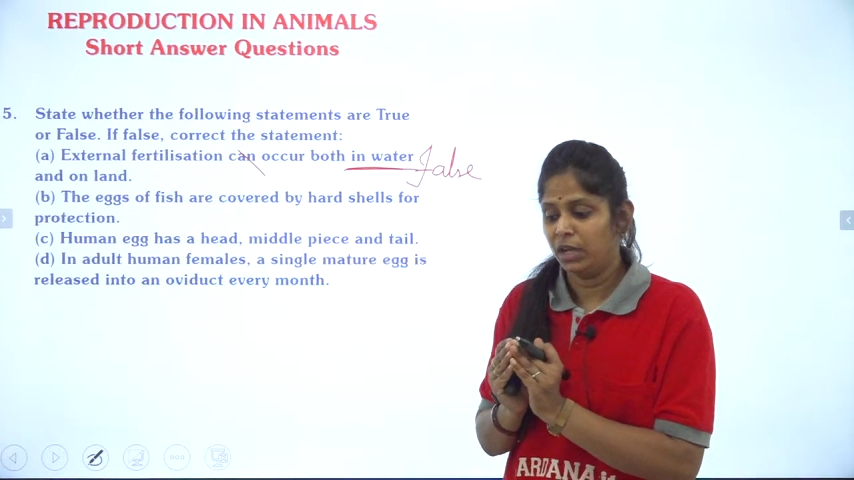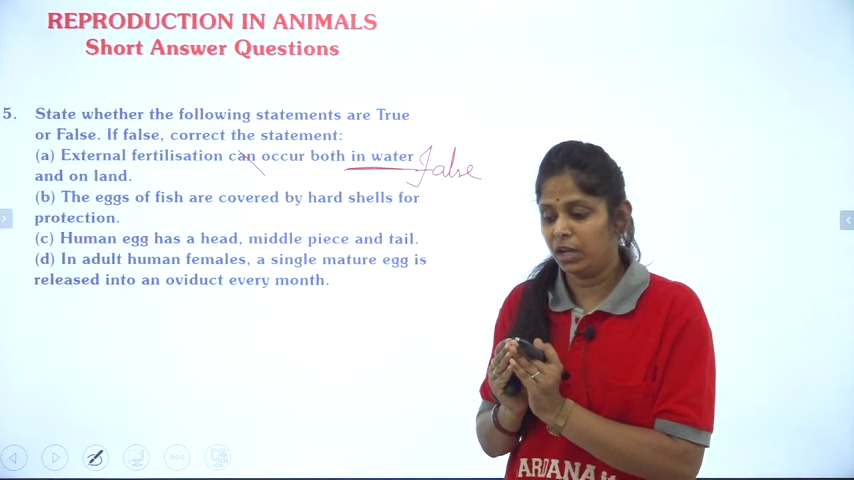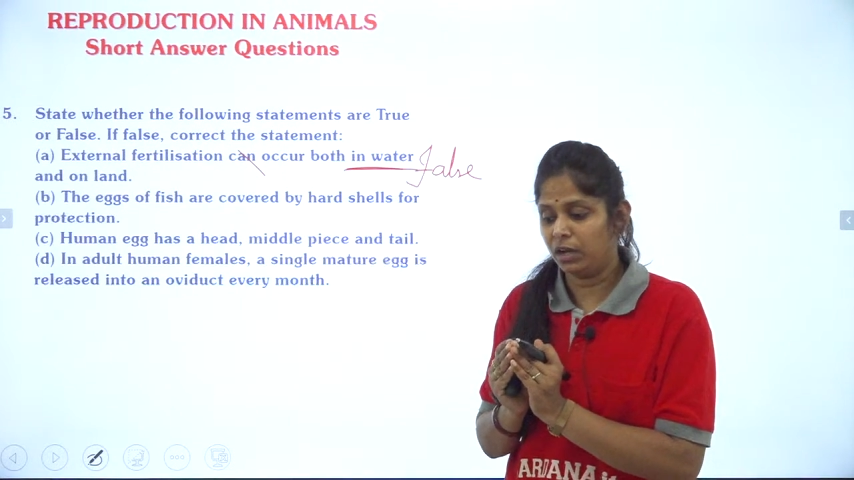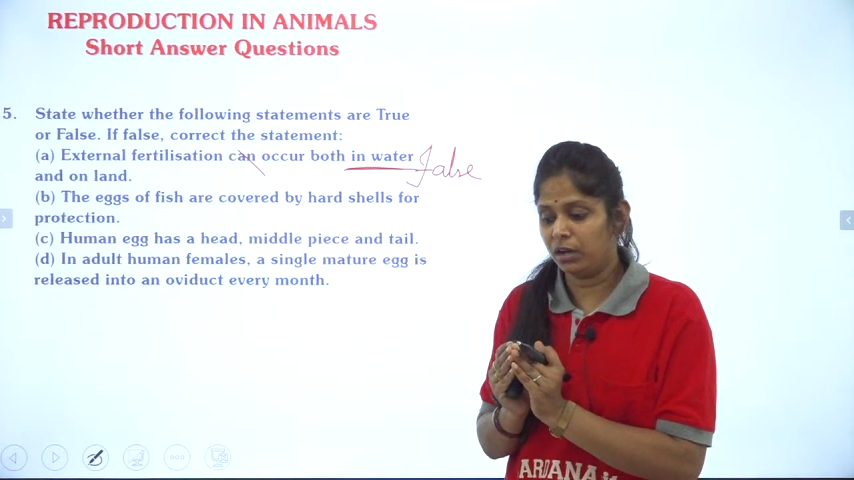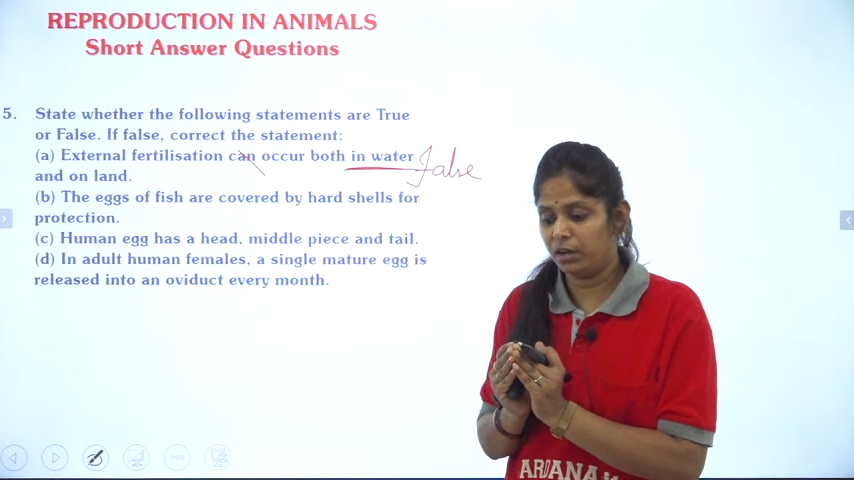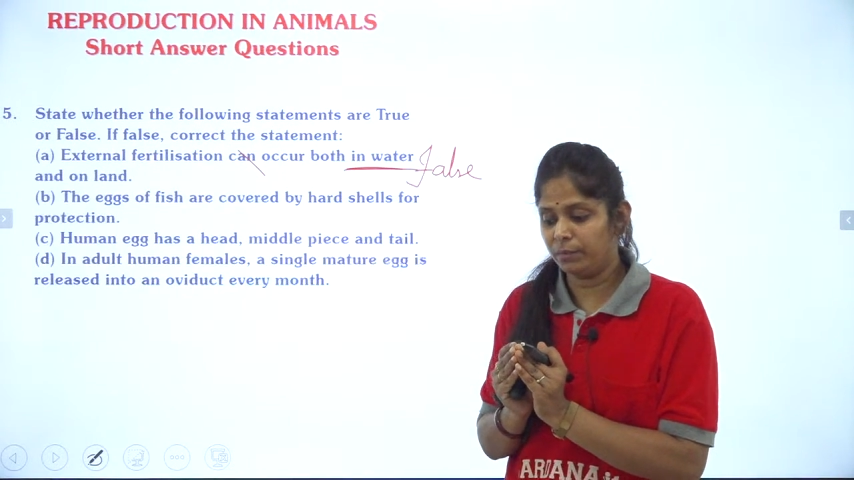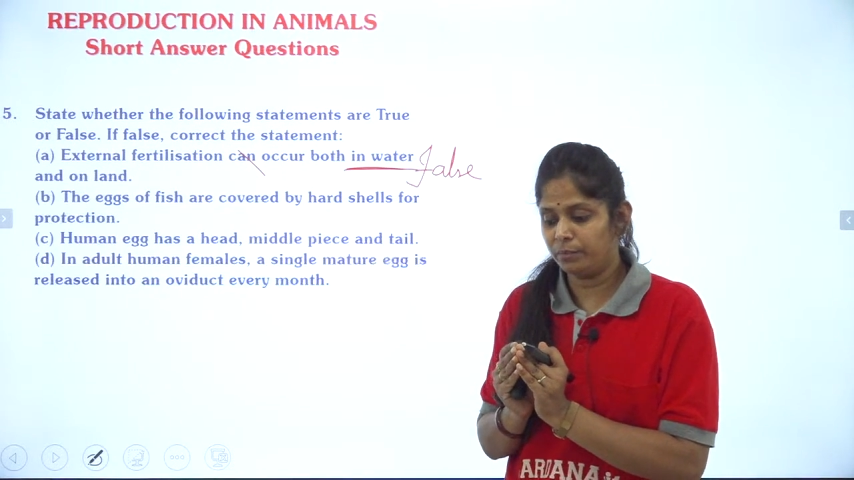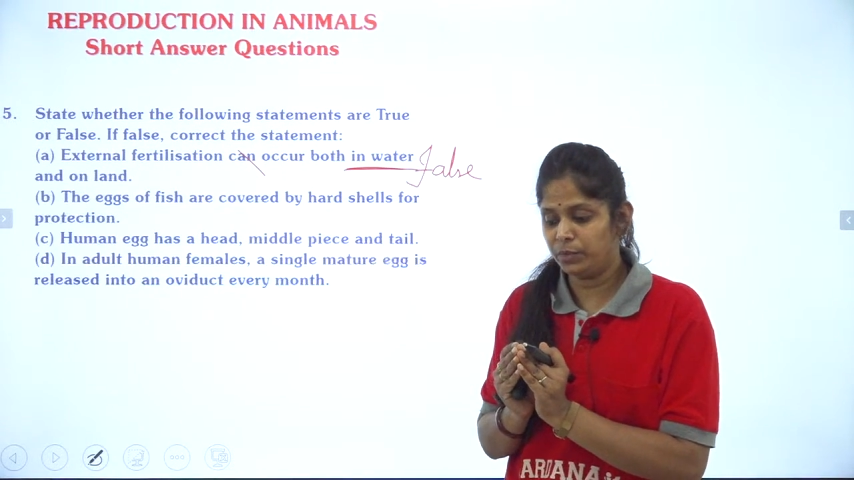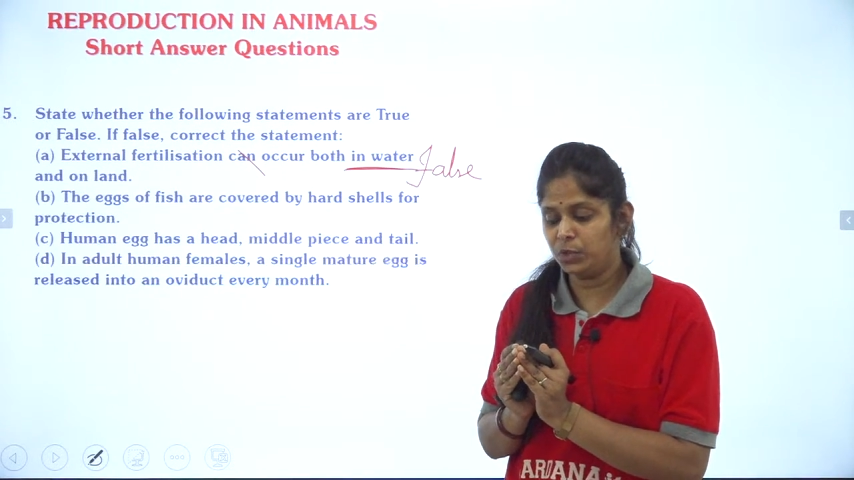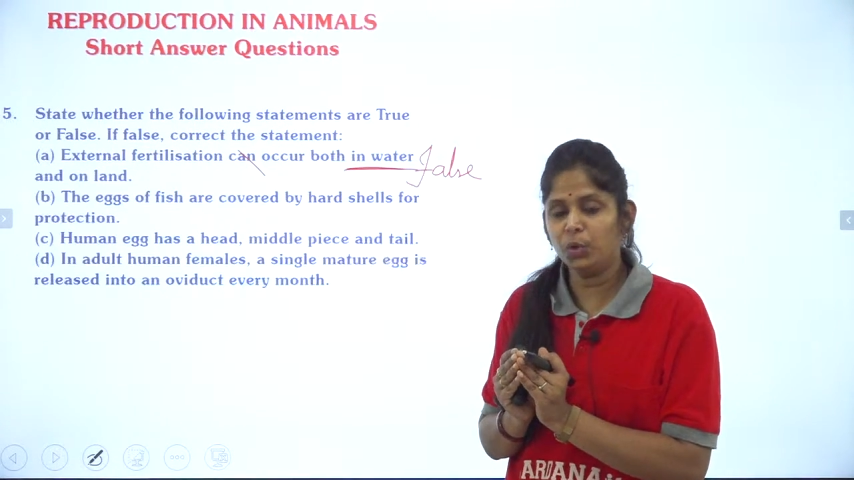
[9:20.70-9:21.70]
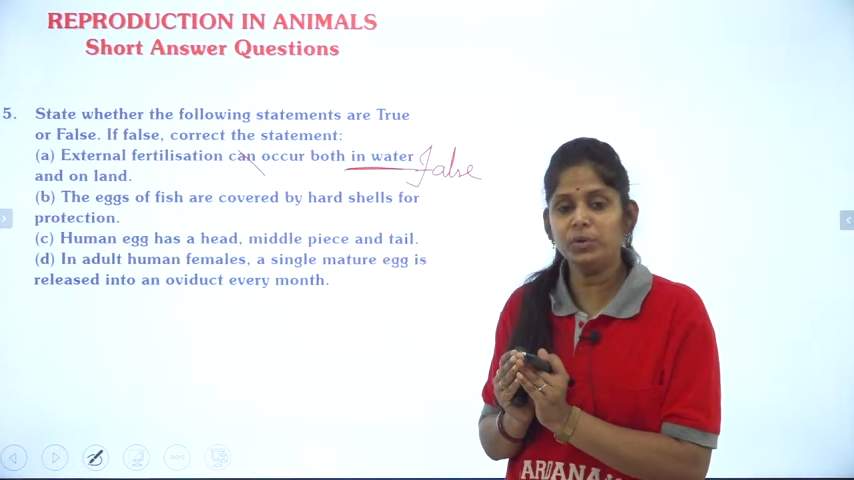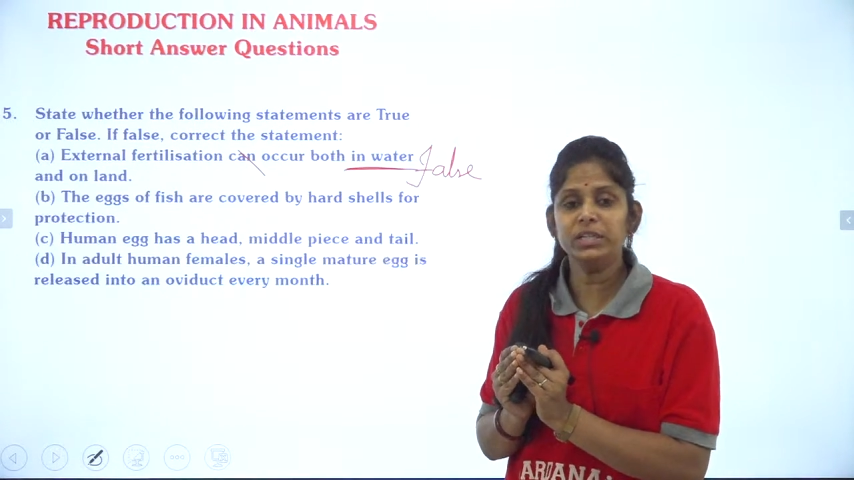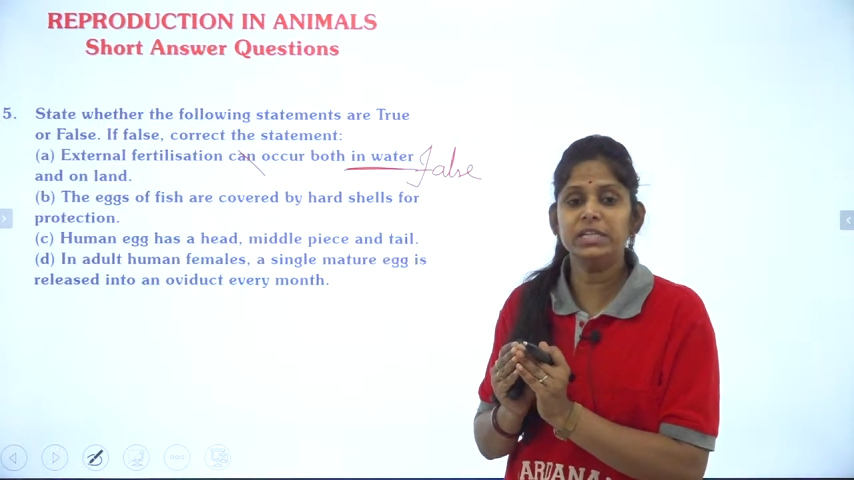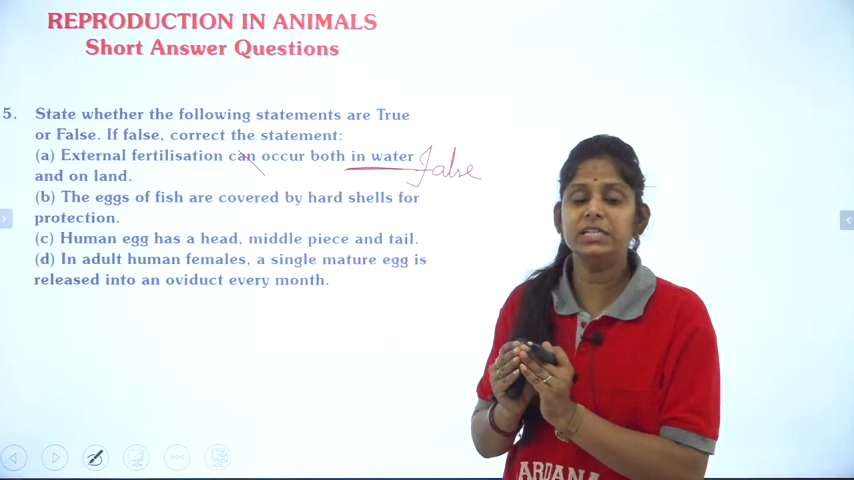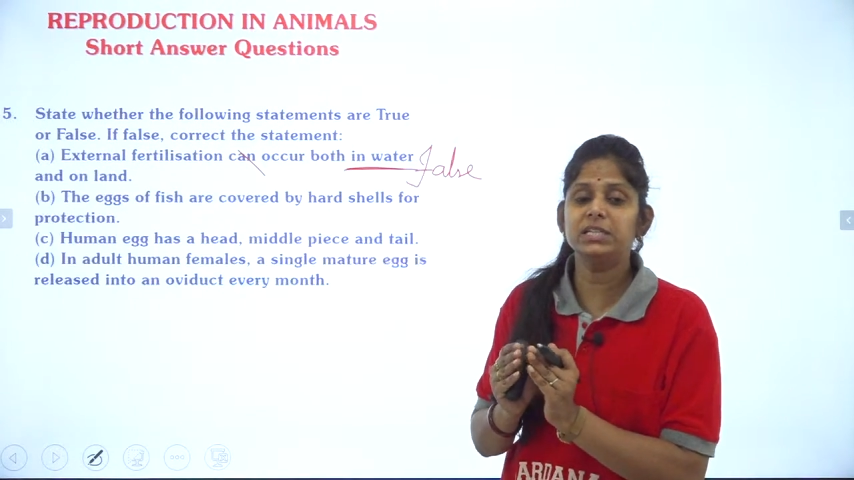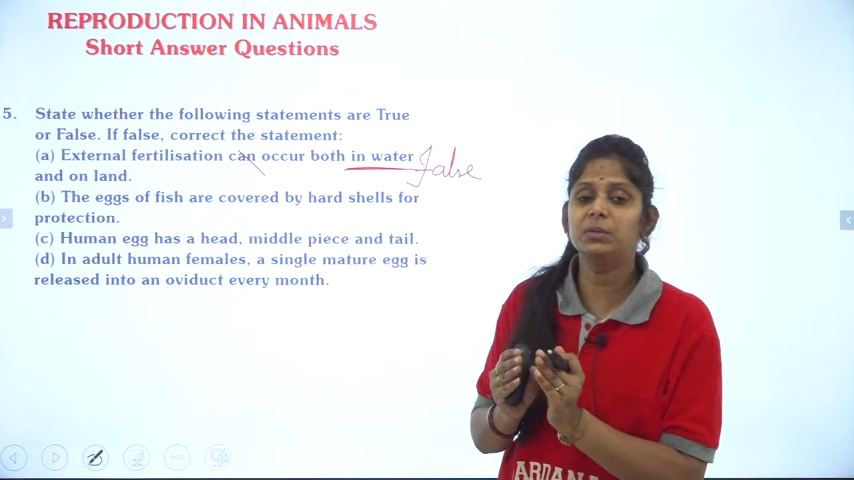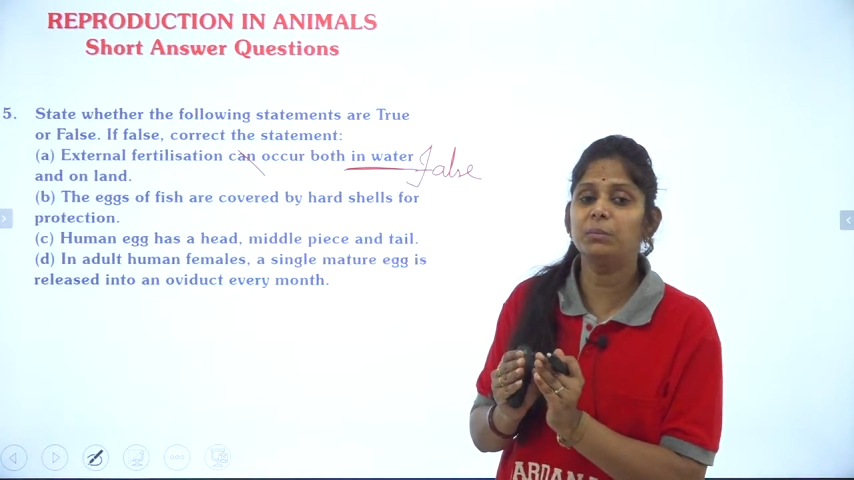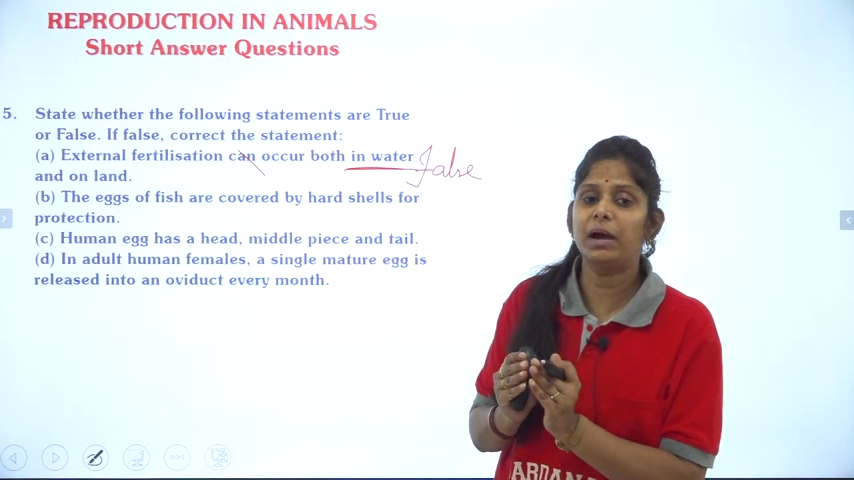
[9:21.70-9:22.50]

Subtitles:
not eaten